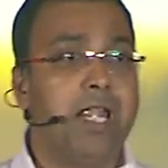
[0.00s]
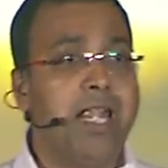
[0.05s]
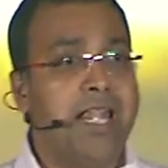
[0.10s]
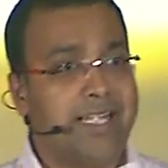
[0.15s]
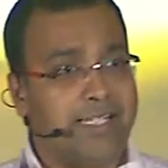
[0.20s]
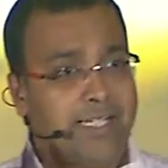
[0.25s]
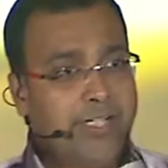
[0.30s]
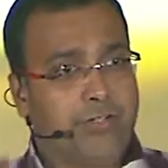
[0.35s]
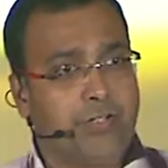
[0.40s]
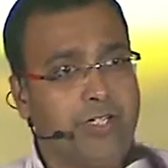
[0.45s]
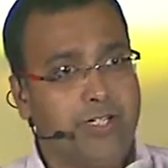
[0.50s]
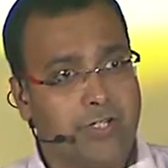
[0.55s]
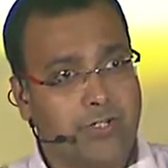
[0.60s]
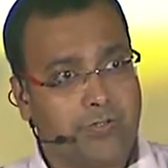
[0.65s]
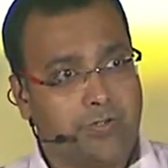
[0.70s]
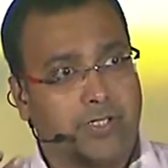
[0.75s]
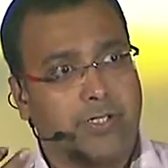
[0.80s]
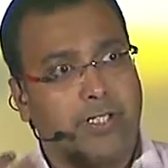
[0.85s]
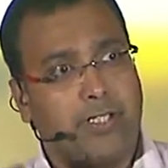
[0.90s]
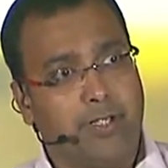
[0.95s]
It's actually
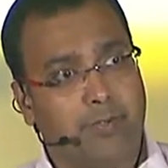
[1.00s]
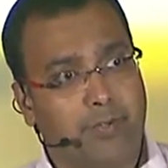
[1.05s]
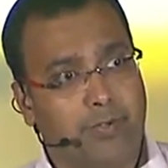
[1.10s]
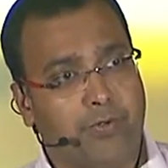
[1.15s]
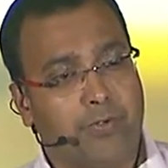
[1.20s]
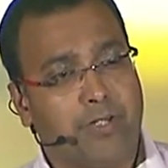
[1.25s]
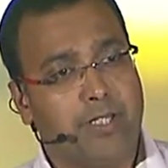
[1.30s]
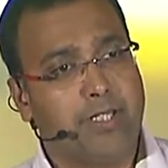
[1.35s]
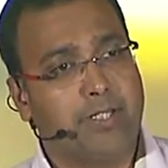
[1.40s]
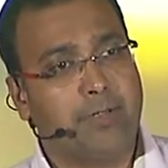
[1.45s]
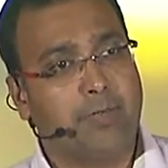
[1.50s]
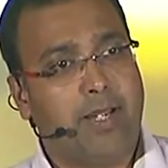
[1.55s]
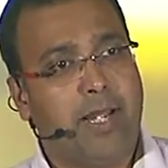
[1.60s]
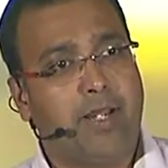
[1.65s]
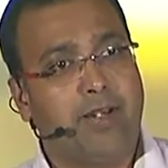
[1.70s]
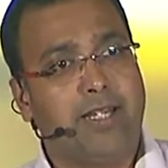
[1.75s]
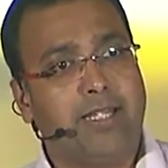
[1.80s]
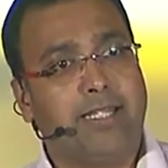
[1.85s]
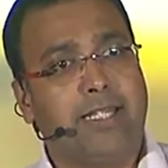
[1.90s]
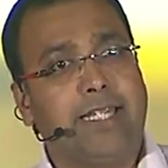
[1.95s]
instructing them through It's
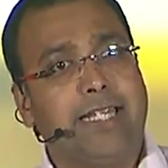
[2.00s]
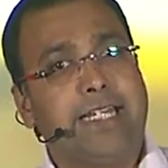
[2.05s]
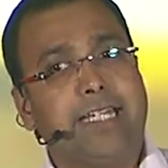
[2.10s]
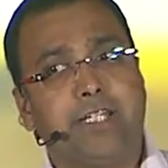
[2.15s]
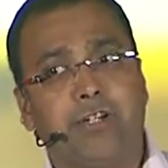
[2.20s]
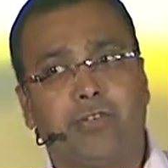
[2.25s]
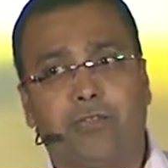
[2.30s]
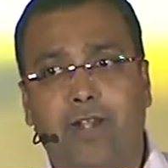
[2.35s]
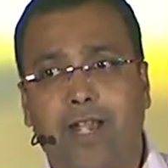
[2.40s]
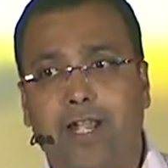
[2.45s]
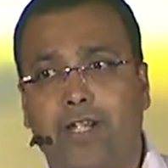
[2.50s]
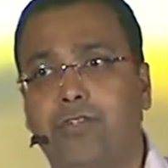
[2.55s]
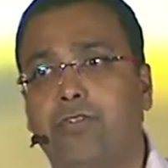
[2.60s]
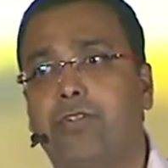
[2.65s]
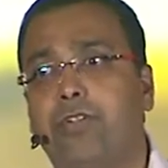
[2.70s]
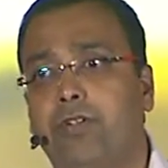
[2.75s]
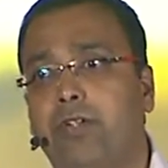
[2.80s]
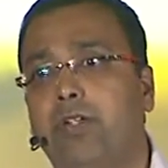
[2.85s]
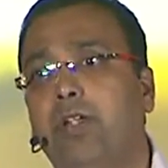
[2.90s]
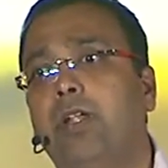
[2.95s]
about the
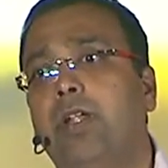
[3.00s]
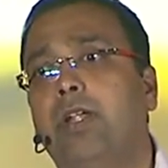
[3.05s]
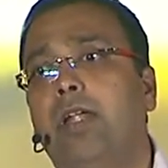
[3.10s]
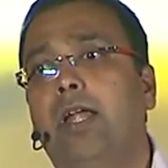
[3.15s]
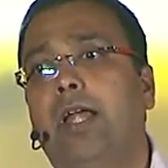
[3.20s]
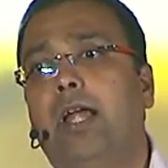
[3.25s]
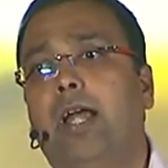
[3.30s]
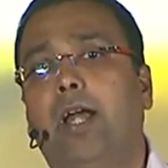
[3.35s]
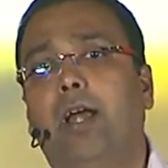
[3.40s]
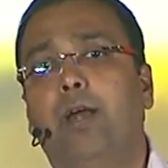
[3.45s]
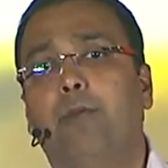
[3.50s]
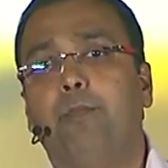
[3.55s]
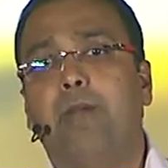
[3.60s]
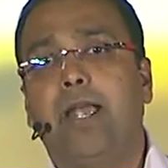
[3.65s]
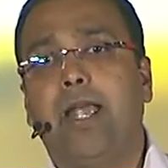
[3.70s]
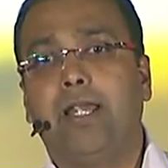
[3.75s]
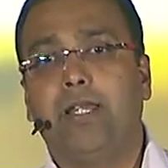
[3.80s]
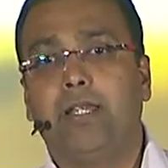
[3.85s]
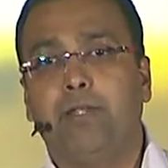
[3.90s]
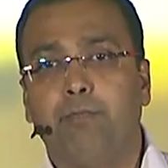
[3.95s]
interaction, um,
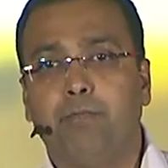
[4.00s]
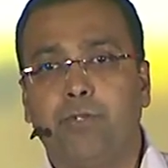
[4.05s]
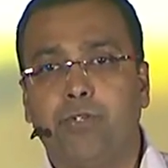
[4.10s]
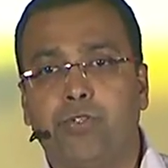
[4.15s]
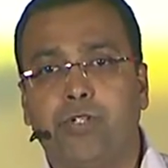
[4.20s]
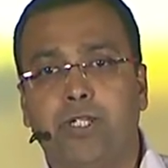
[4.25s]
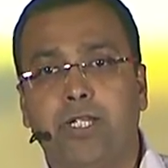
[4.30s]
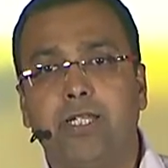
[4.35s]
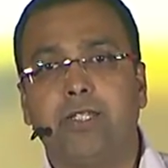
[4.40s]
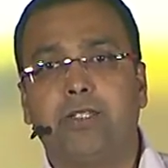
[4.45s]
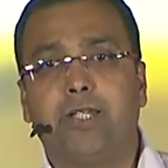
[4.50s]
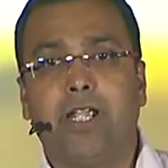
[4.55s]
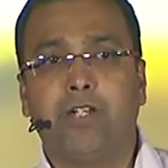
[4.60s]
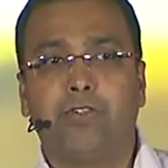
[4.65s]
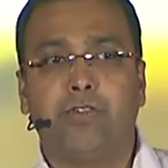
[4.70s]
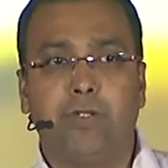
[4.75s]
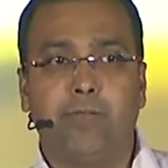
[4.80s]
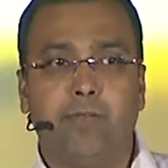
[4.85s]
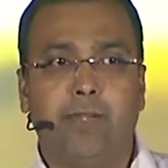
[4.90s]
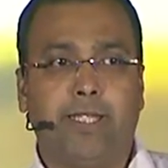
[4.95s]
and the machine's
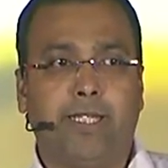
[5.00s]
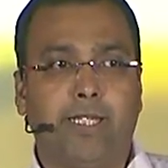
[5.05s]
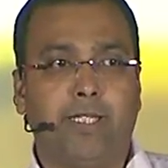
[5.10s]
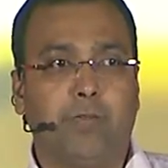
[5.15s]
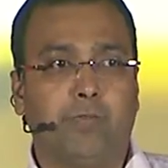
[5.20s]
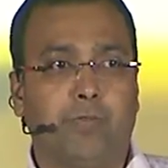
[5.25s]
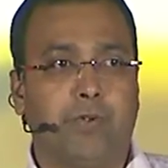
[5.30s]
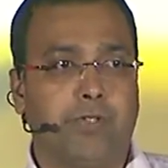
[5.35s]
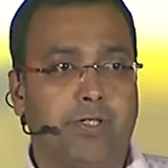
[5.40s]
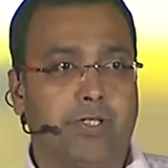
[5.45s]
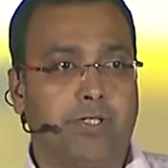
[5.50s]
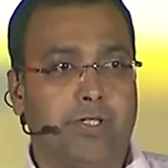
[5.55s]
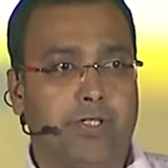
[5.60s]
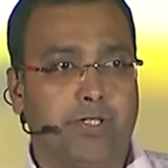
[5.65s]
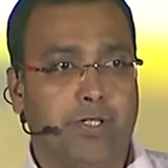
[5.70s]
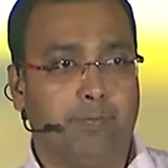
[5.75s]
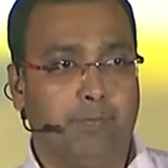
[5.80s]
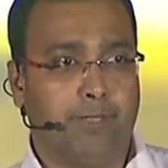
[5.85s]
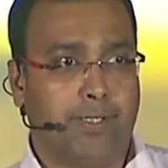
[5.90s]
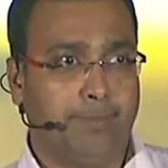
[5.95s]
actually making the processes
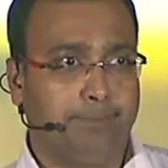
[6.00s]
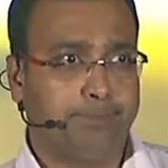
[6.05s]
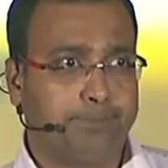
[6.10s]
simpler,